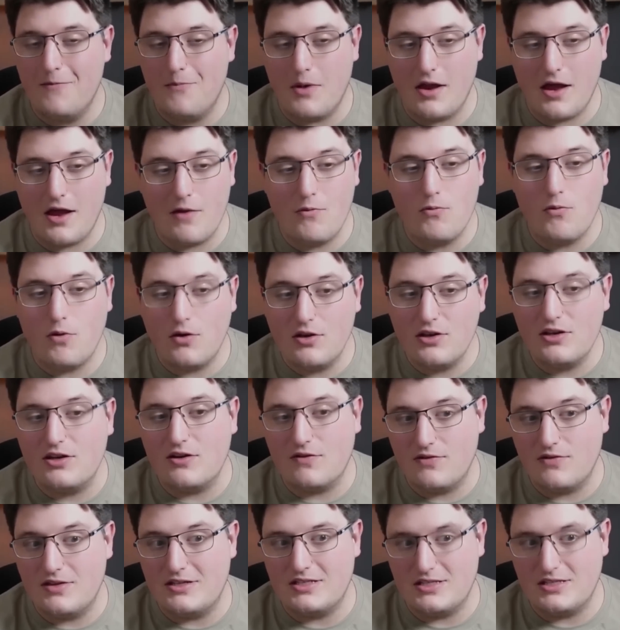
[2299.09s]
But I wonder
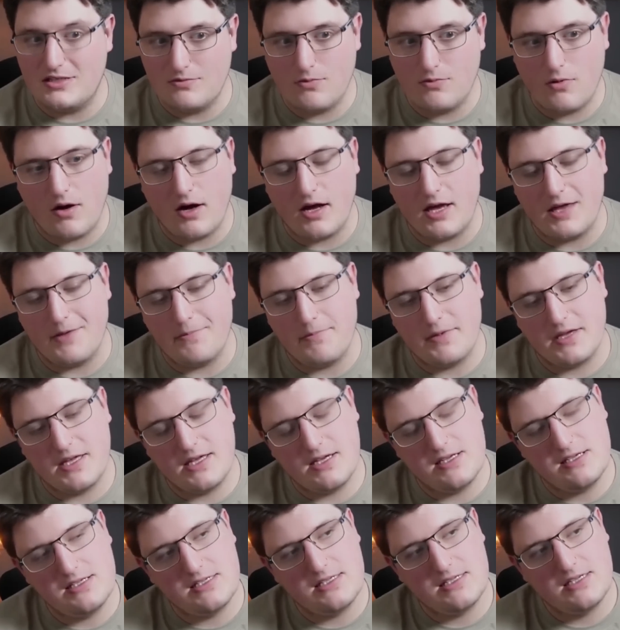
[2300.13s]
if this is why.
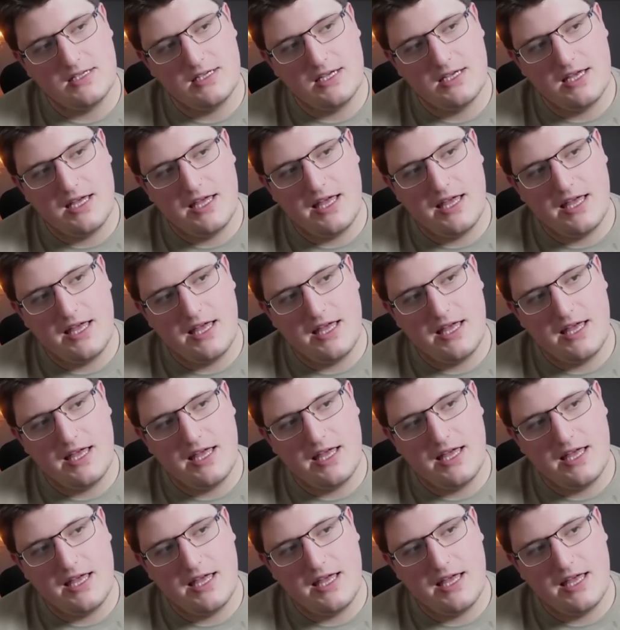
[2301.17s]
Because